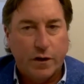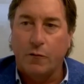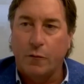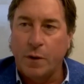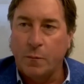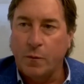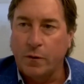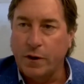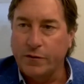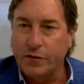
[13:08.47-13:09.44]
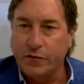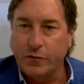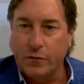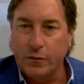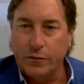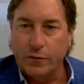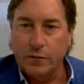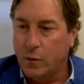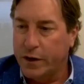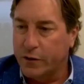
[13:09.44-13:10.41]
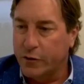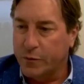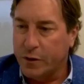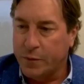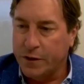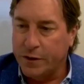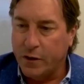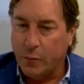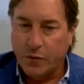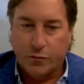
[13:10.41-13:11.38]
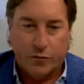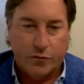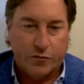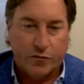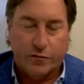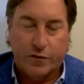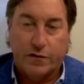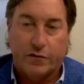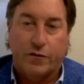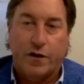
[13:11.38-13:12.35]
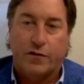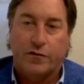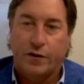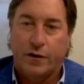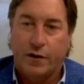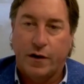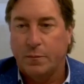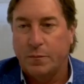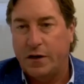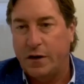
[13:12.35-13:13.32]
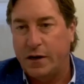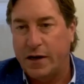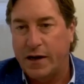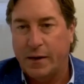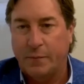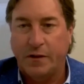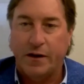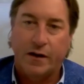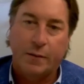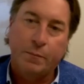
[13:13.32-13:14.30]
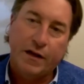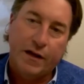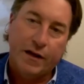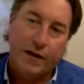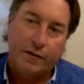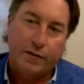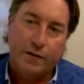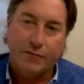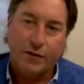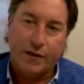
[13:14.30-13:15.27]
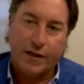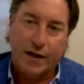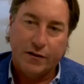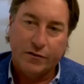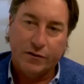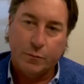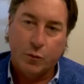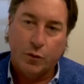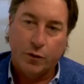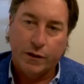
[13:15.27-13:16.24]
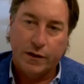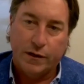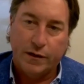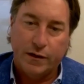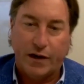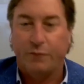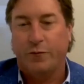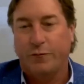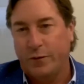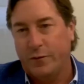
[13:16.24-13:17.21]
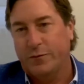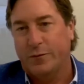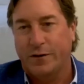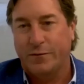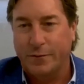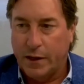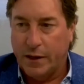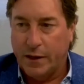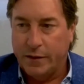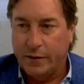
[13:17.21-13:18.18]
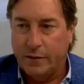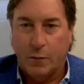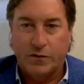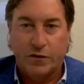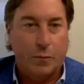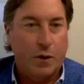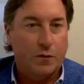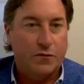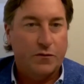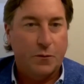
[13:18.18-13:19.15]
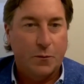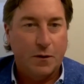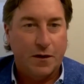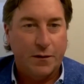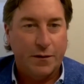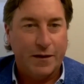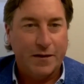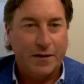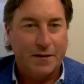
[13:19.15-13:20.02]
I remember at Digital, and we had a group come in to help us with some strategic direction. And I'm the young guy. I'm the non-MBA, the Ivy League guys on the board and the Stanford folks, whatever. And I went to the public school kind of thing.